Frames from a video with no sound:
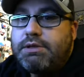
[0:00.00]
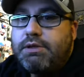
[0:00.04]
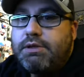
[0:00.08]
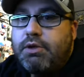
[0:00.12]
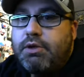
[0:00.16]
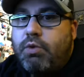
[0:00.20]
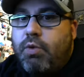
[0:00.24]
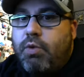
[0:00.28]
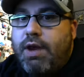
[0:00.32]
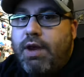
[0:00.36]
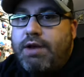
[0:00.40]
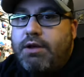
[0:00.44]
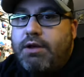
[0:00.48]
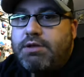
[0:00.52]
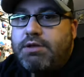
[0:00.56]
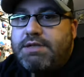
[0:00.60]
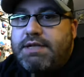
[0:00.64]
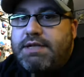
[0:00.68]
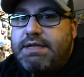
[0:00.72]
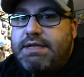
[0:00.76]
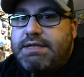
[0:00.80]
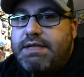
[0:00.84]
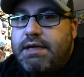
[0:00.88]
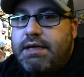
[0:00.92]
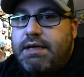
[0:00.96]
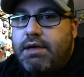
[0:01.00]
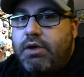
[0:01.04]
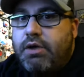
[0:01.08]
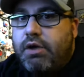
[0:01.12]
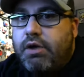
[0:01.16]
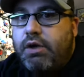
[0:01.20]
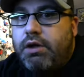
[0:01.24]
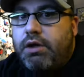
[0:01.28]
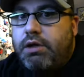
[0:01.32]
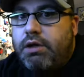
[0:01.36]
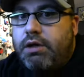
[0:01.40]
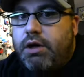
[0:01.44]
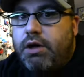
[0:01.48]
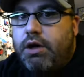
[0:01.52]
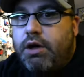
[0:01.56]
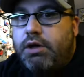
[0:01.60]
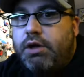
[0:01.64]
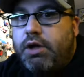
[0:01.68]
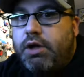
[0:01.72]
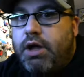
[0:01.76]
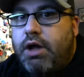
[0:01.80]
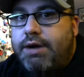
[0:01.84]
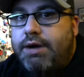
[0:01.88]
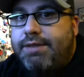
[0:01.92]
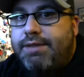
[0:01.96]
greater detail on a
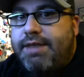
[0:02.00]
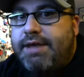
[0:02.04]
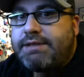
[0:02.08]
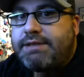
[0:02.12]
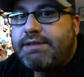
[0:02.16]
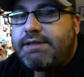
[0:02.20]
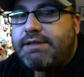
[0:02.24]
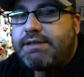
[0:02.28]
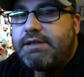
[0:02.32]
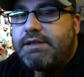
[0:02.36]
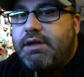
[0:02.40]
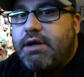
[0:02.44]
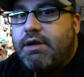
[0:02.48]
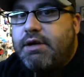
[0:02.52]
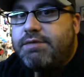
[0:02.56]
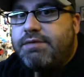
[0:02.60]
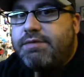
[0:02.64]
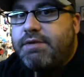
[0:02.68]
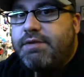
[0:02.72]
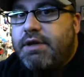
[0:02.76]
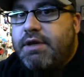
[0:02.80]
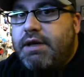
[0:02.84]
lot of that stuff,